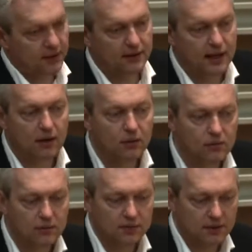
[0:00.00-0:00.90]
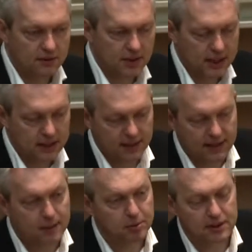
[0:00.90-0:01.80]
now
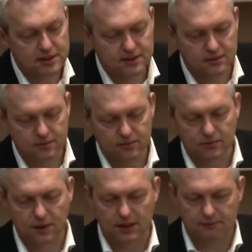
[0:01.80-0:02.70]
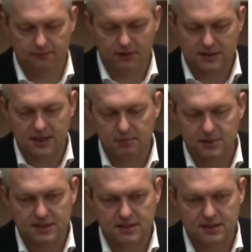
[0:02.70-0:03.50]
enable us to, for example,